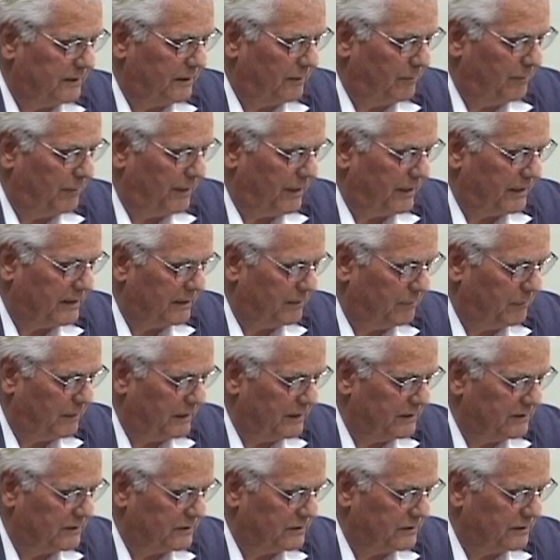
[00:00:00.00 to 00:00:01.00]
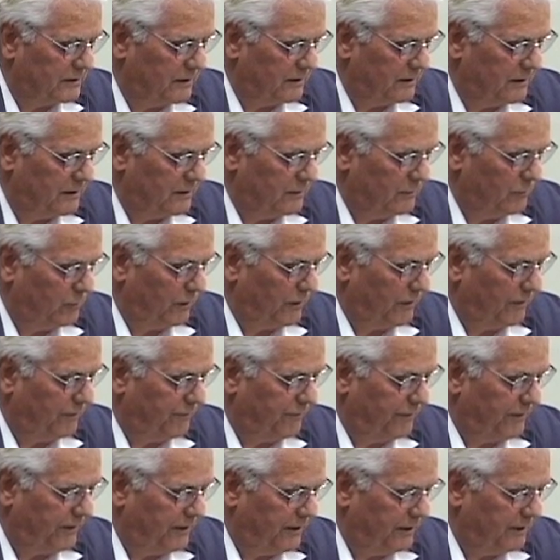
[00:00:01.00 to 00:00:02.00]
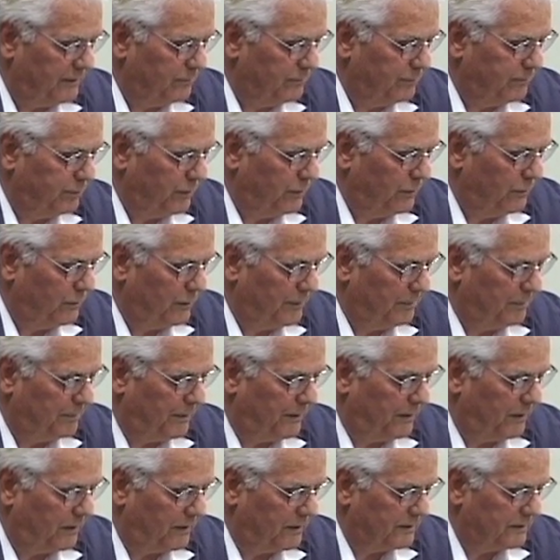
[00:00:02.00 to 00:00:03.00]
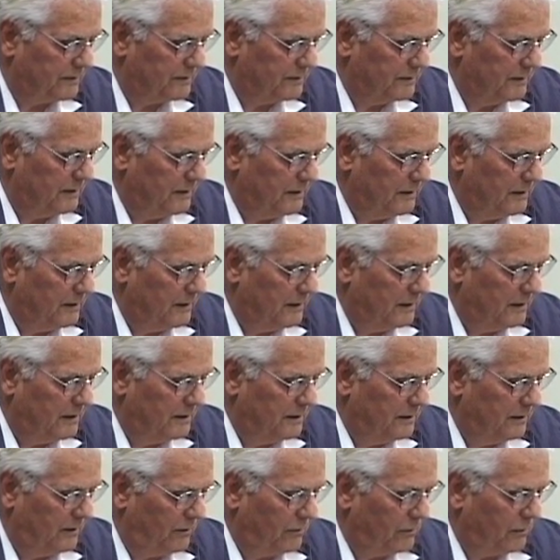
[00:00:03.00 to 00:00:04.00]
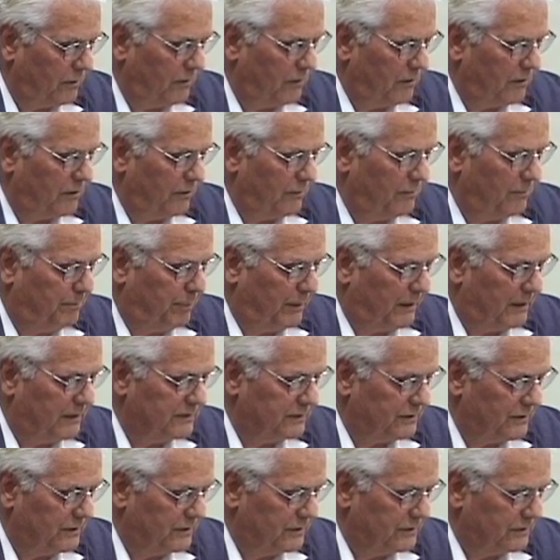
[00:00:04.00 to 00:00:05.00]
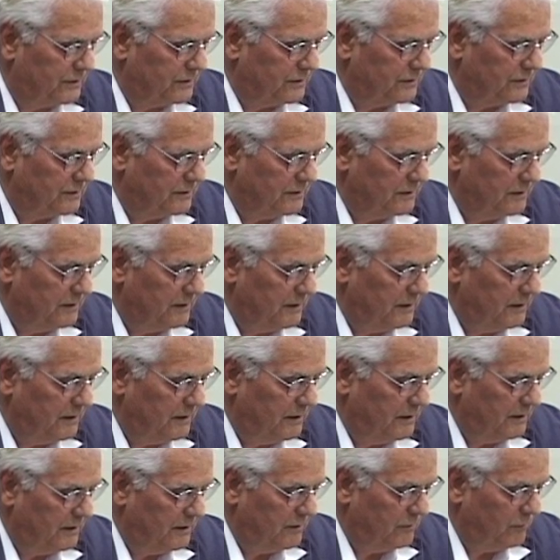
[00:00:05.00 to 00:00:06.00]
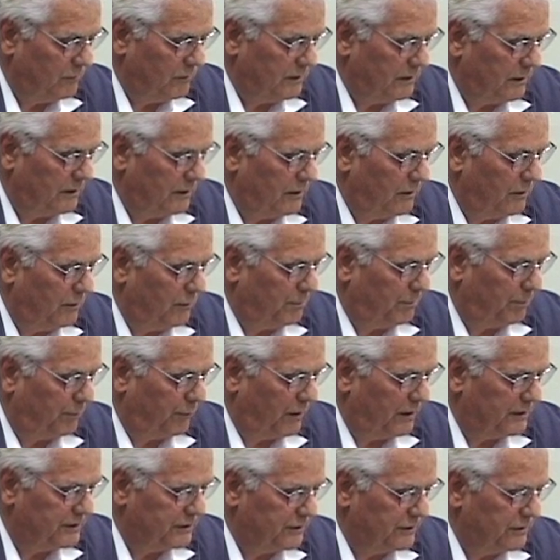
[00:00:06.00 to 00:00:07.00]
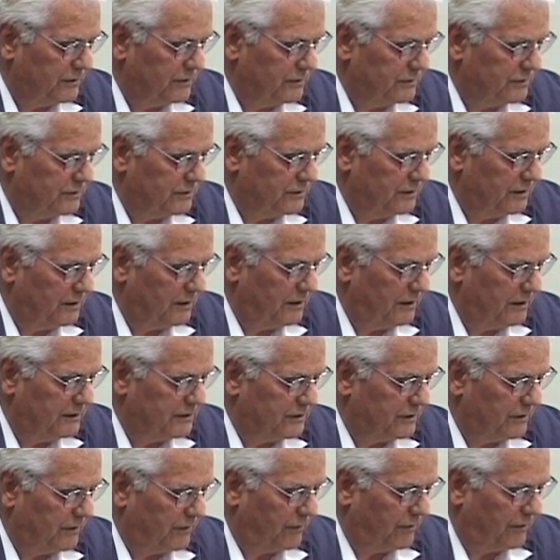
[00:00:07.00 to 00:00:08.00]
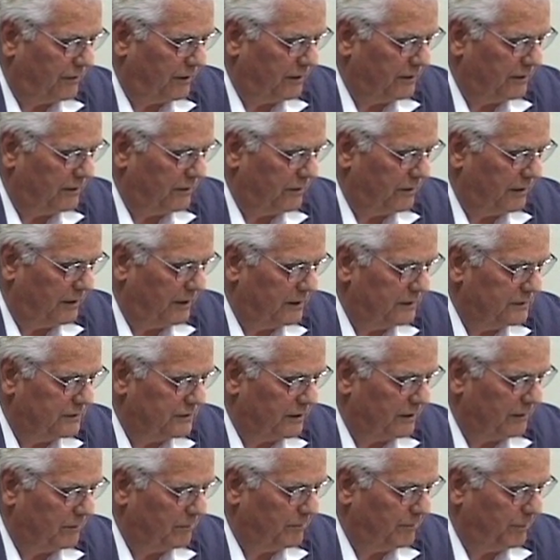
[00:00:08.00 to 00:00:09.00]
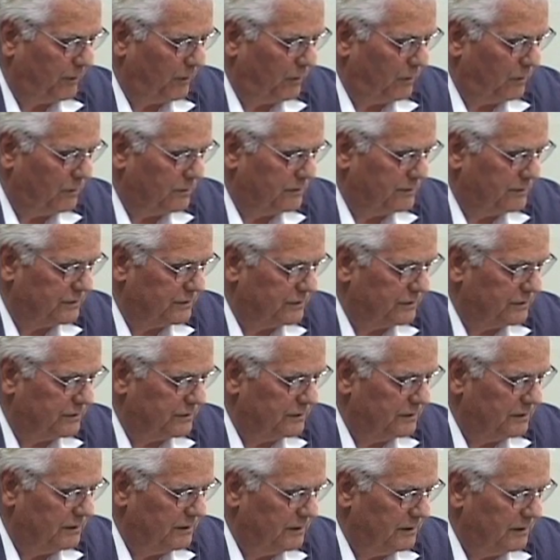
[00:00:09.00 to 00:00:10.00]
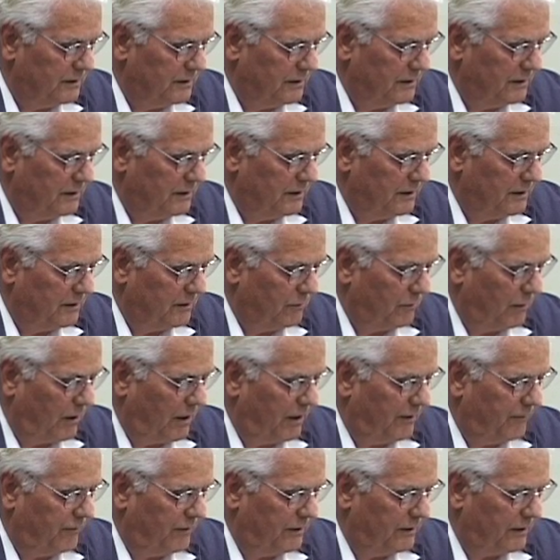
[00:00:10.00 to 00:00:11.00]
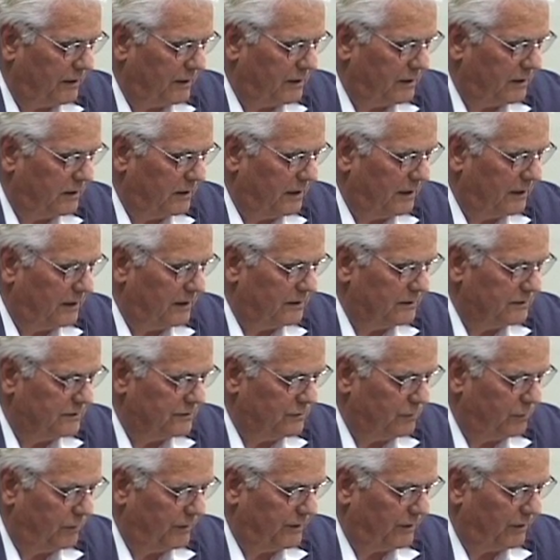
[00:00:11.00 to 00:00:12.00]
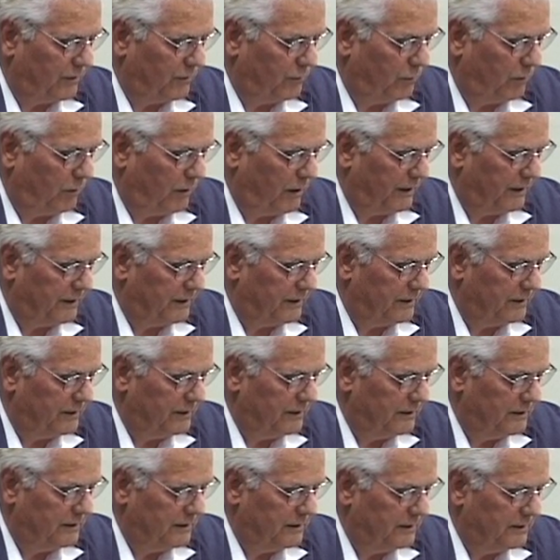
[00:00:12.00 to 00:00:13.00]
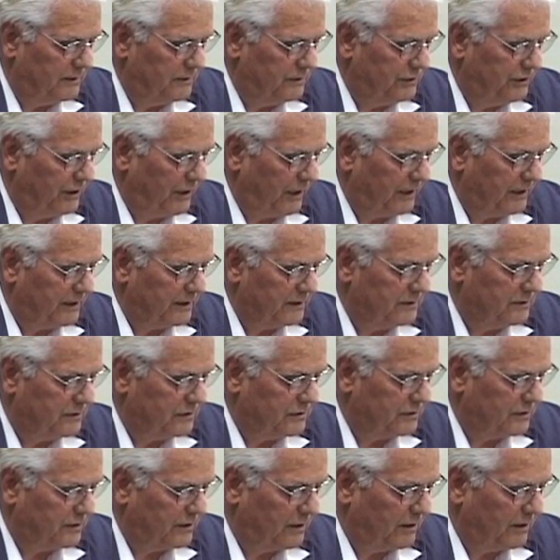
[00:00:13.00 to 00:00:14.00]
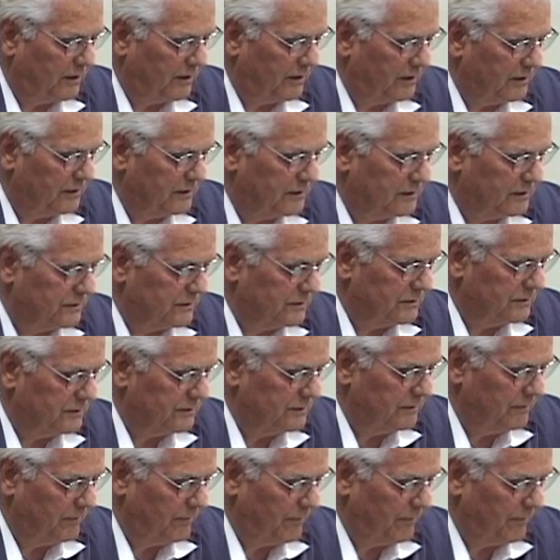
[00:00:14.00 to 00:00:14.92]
at the back of my skull where a vein blew apart no longer buzzes when the low pressures elicit thunderheads and bolts, riving the clouds with their white, jagged scars.